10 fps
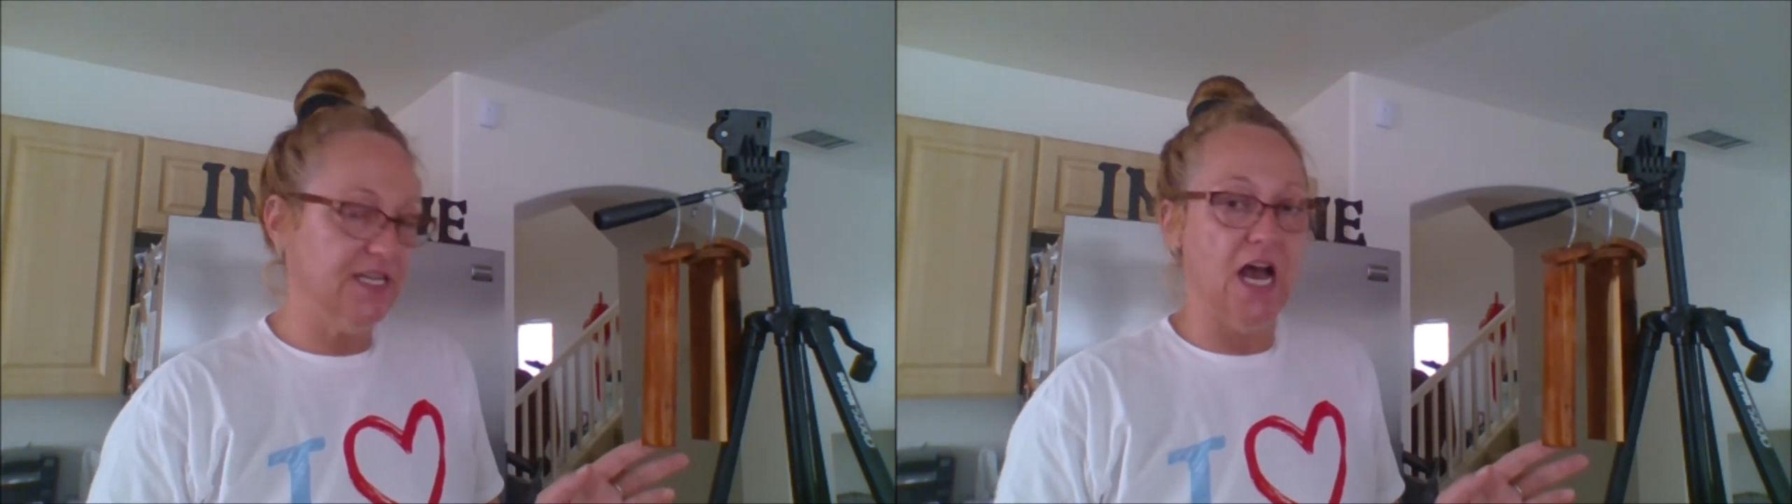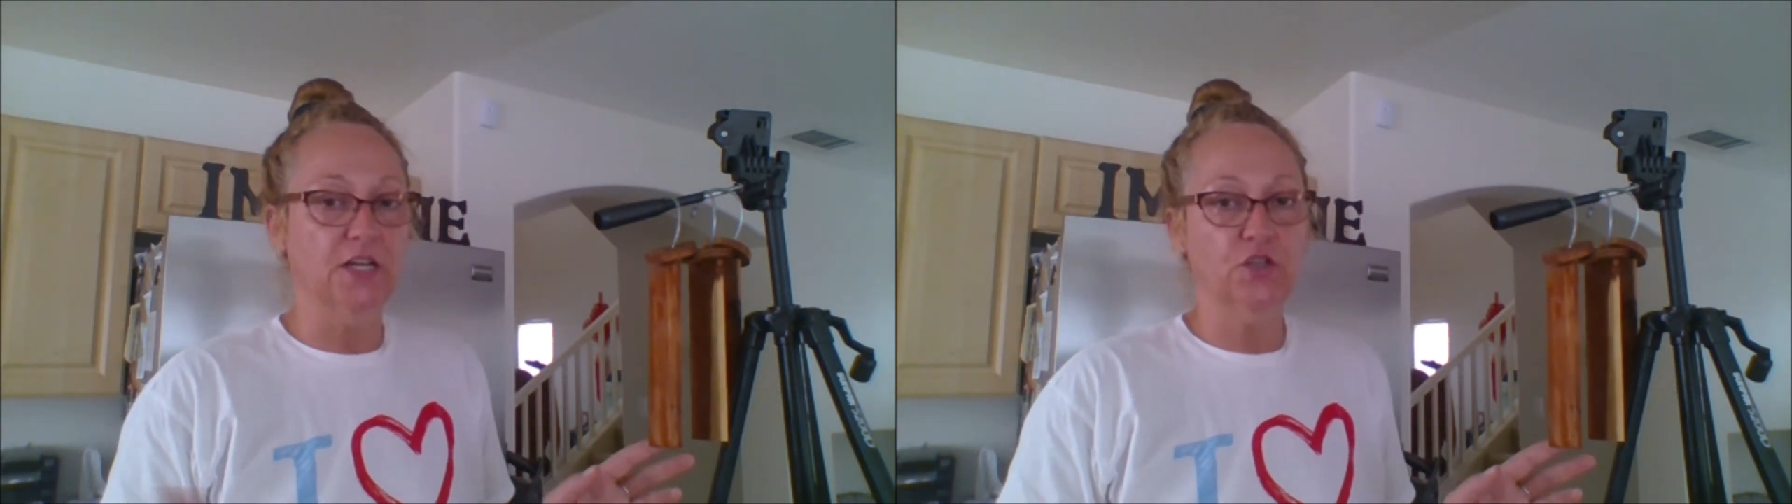
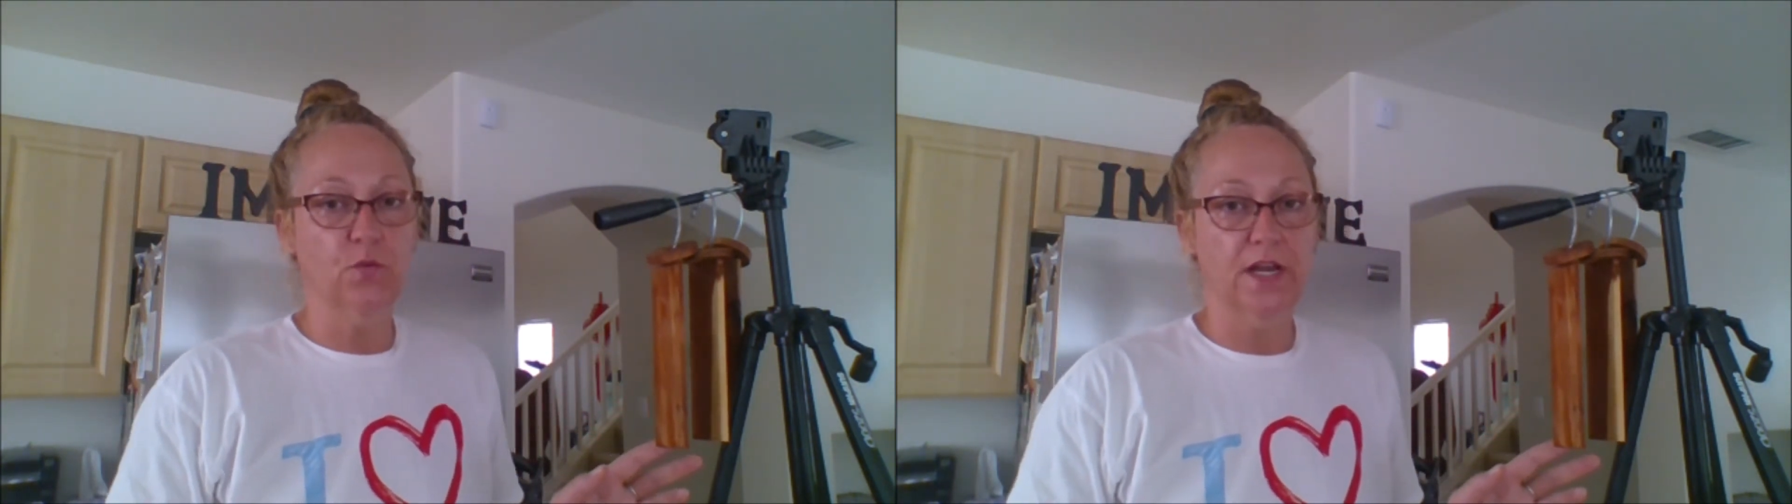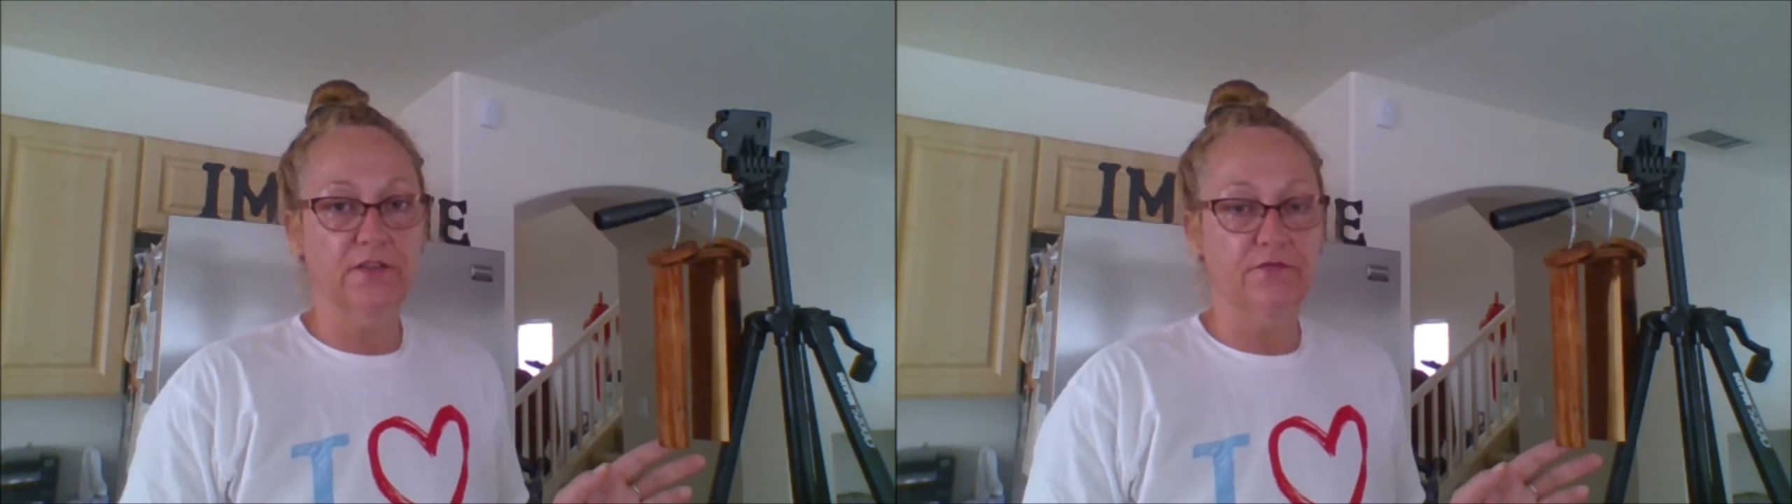not
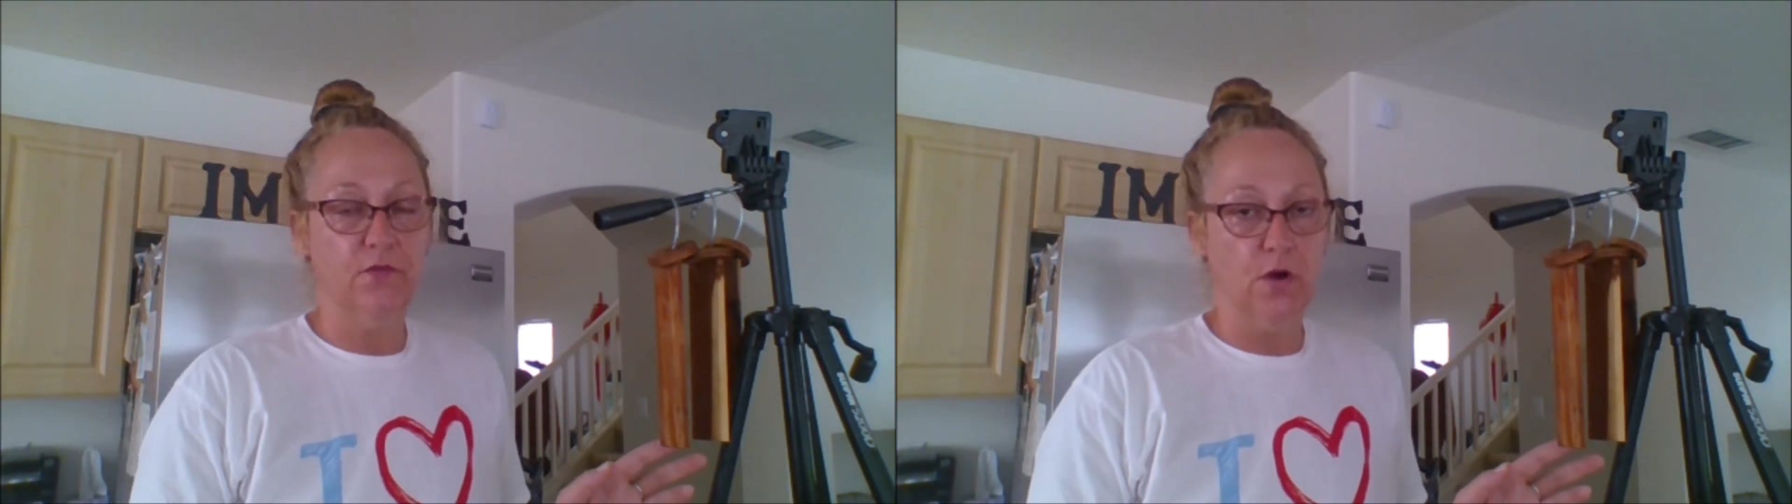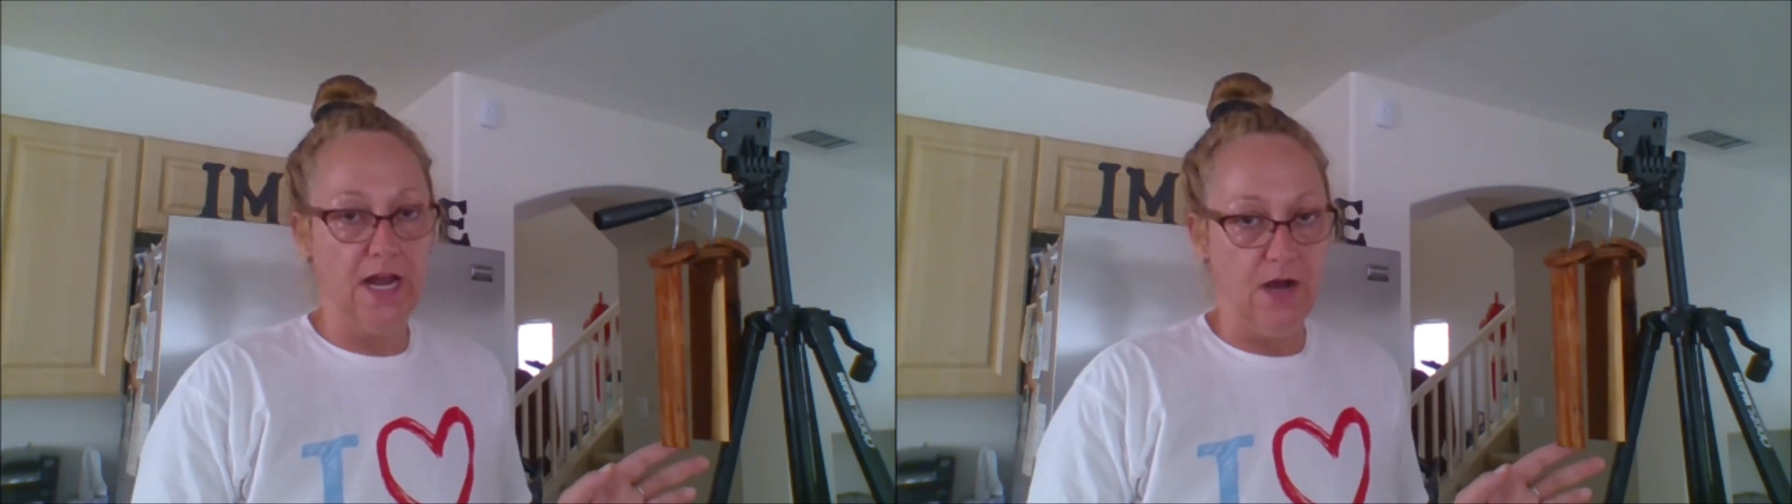
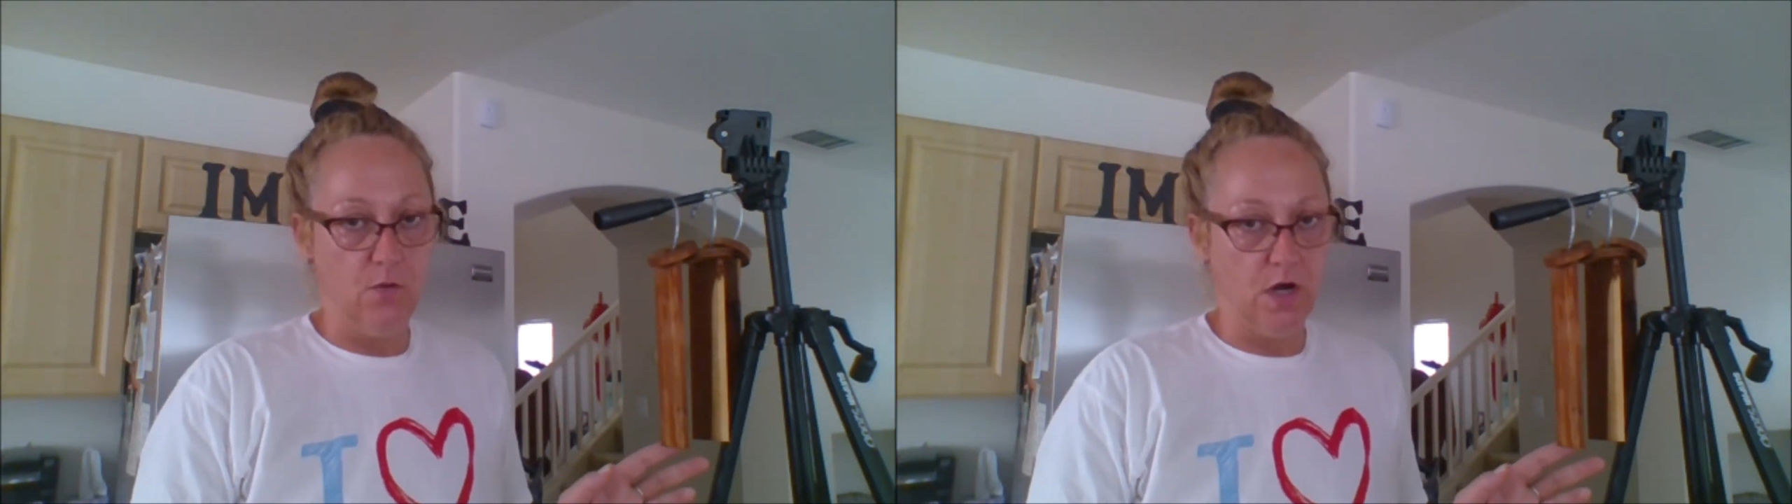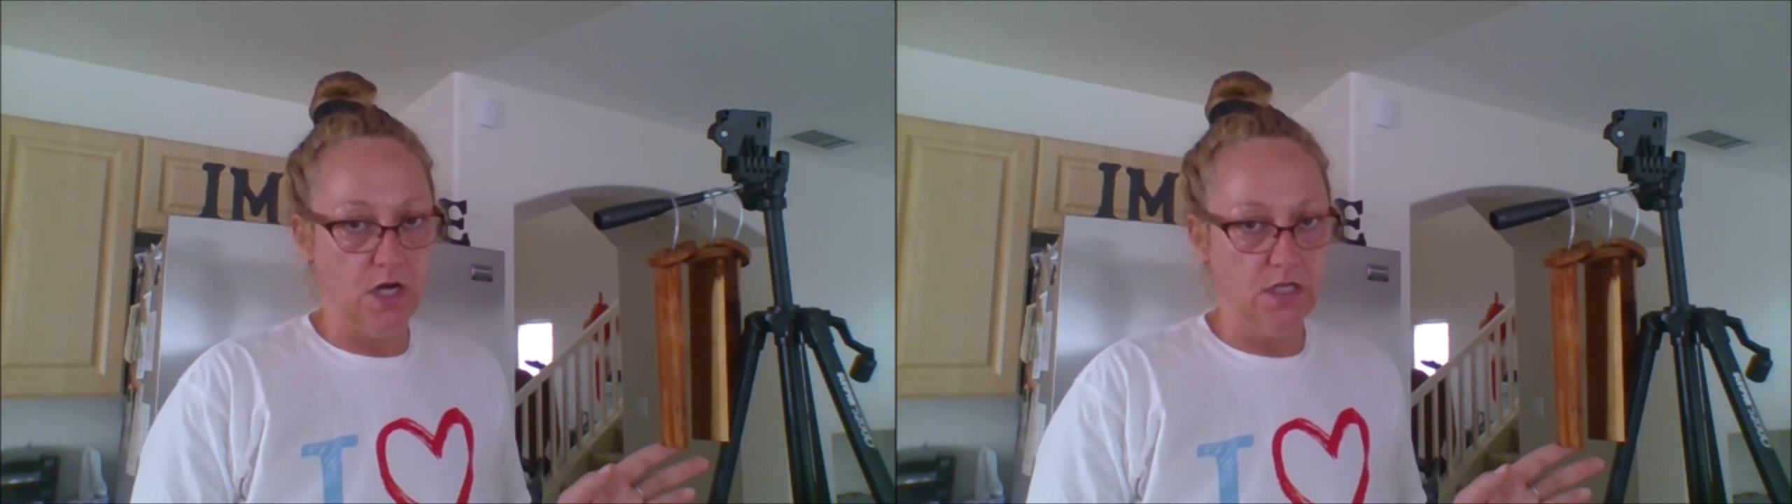24
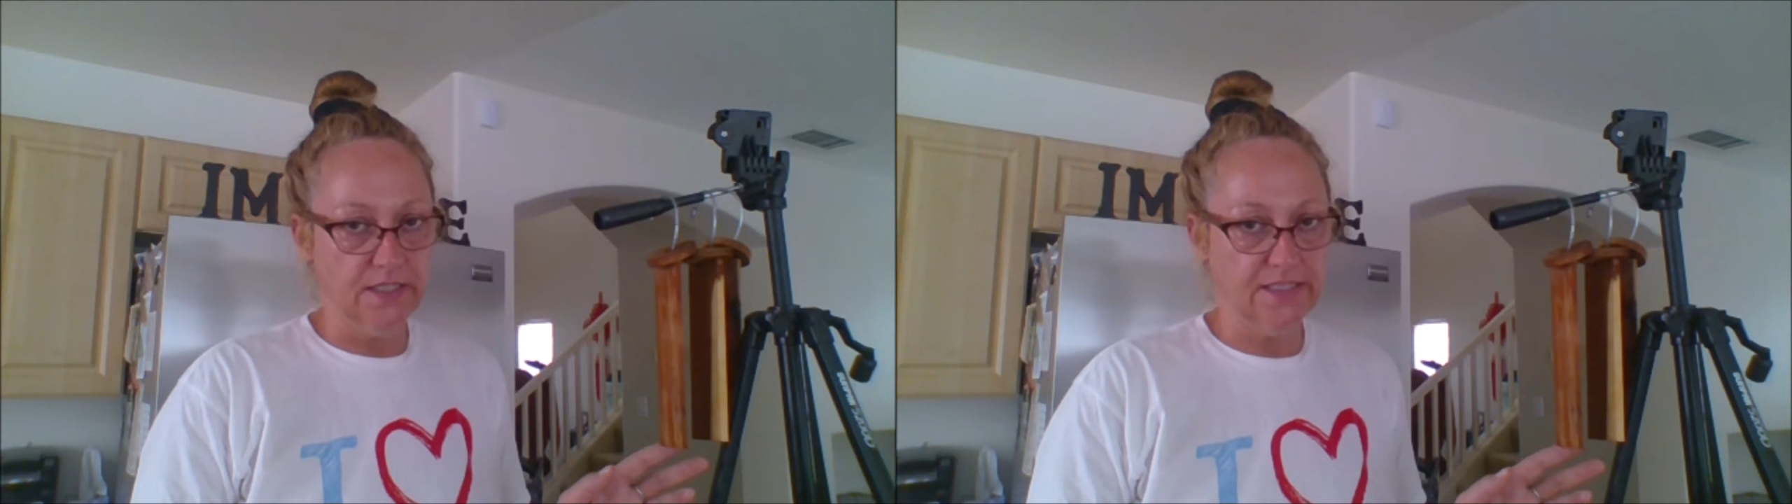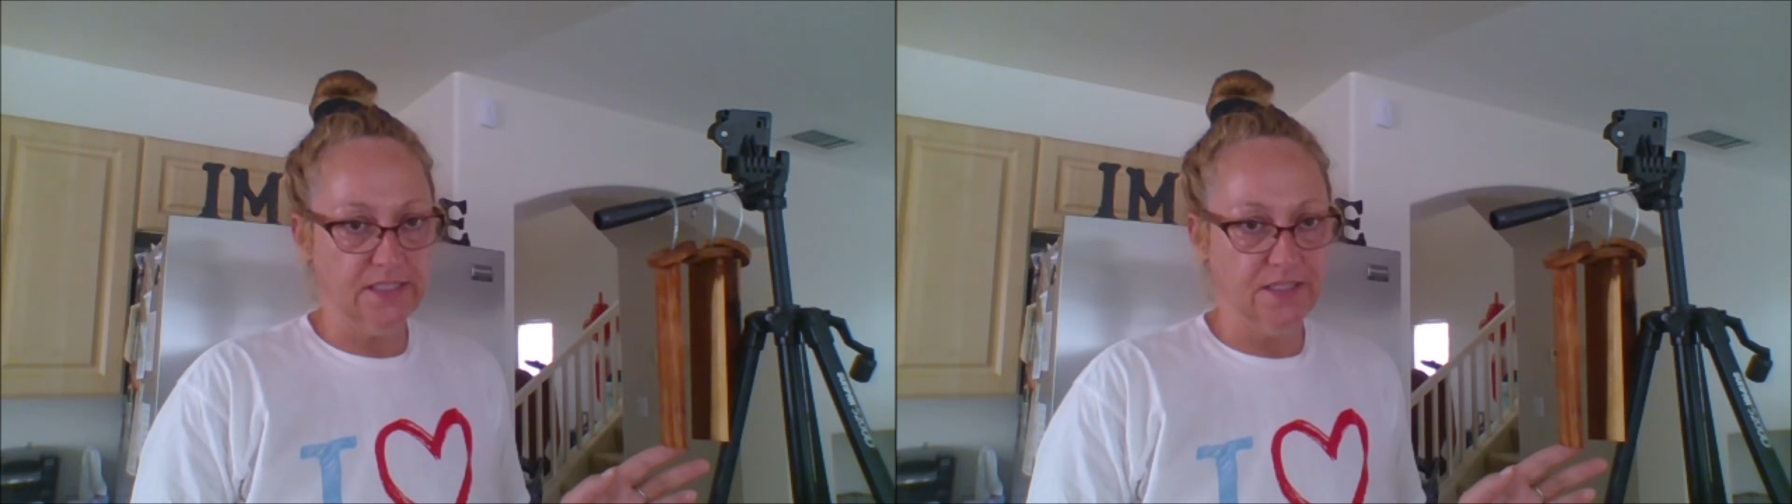hours.